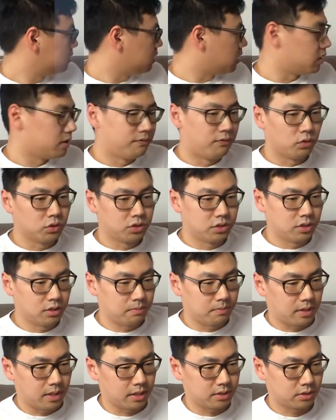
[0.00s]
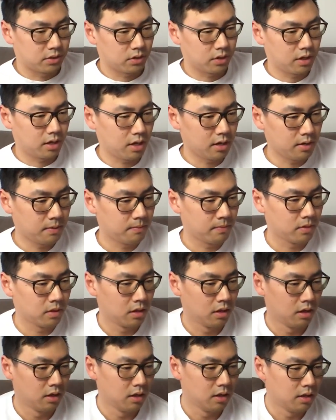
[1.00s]
unfortunate, but that's okay.
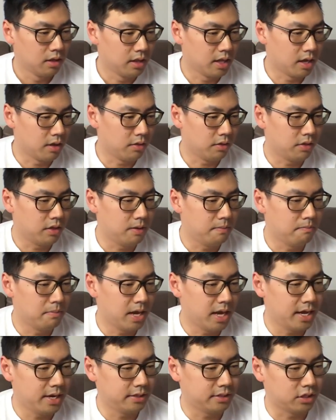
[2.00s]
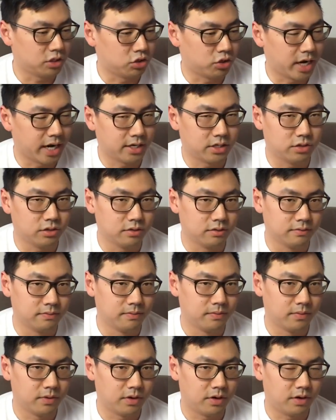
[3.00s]
Now, the main detractor
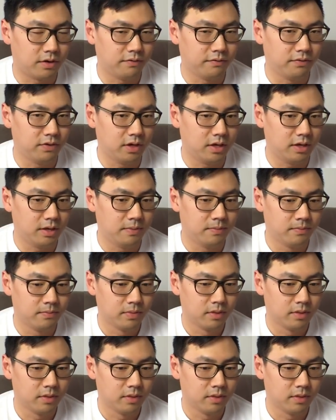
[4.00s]
of the